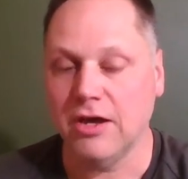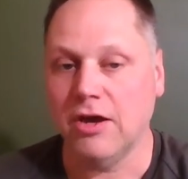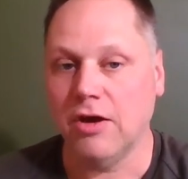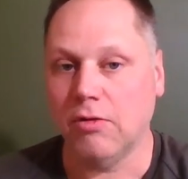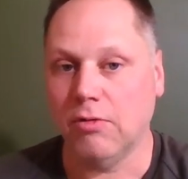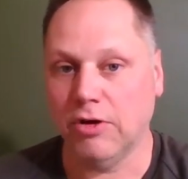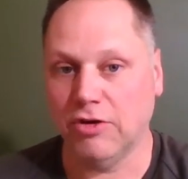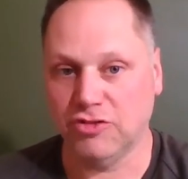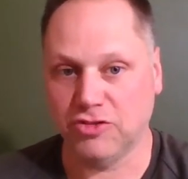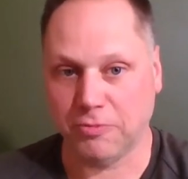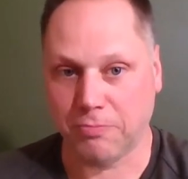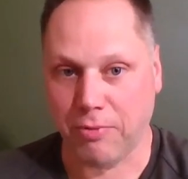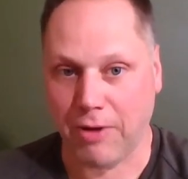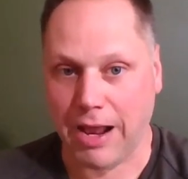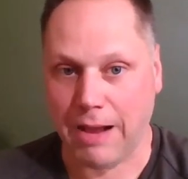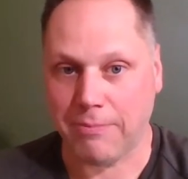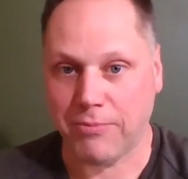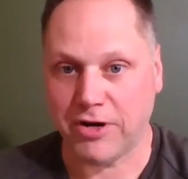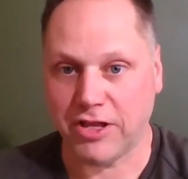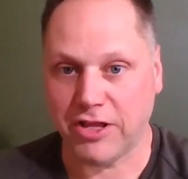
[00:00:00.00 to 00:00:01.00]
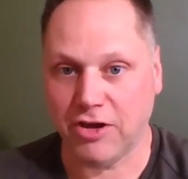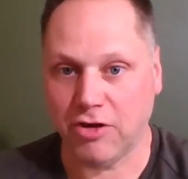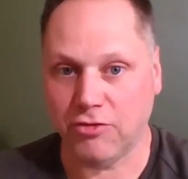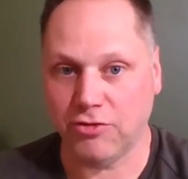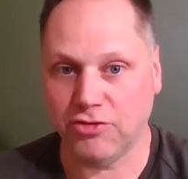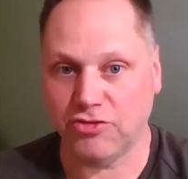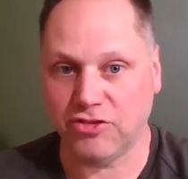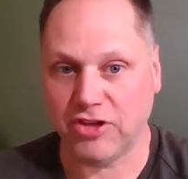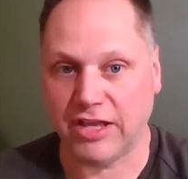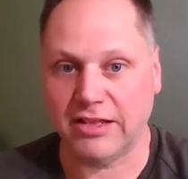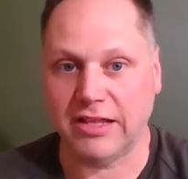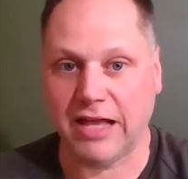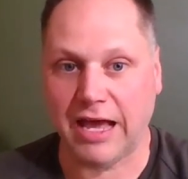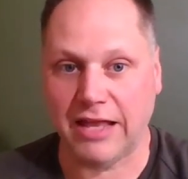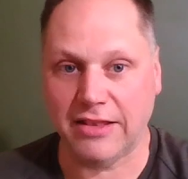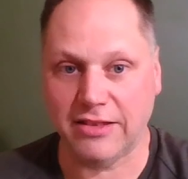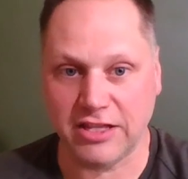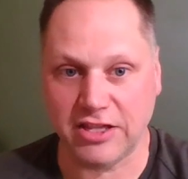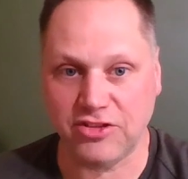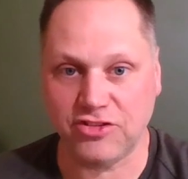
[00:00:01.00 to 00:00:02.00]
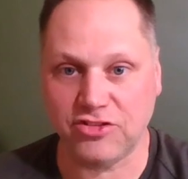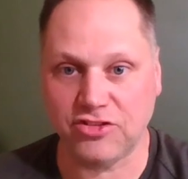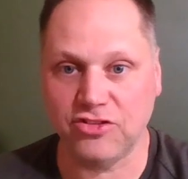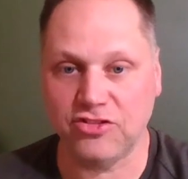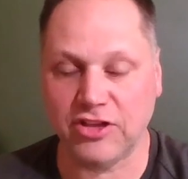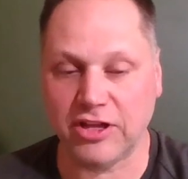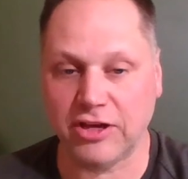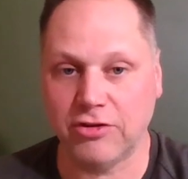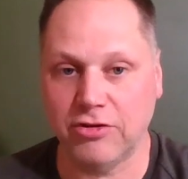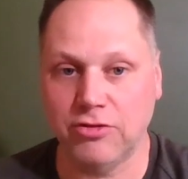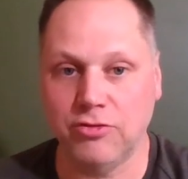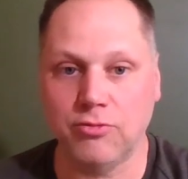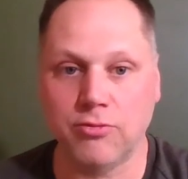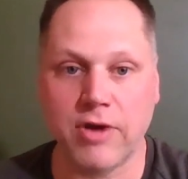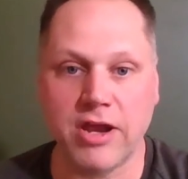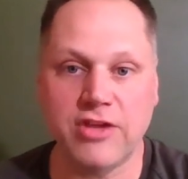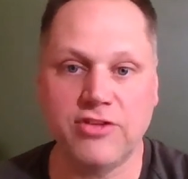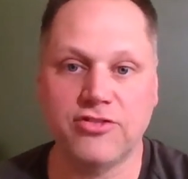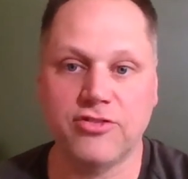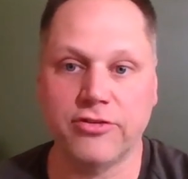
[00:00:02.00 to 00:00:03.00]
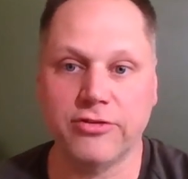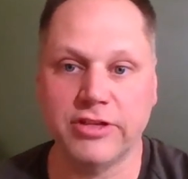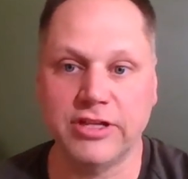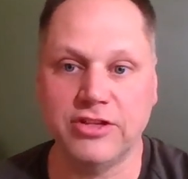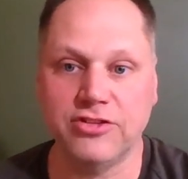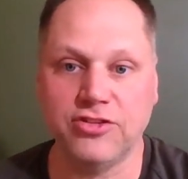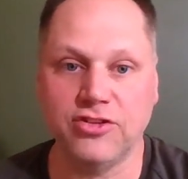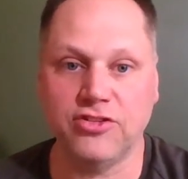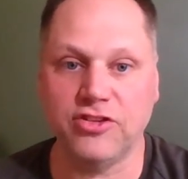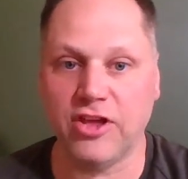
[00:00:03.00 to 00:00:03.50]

Well, it was the property owners on leases that couldn't raise their leases,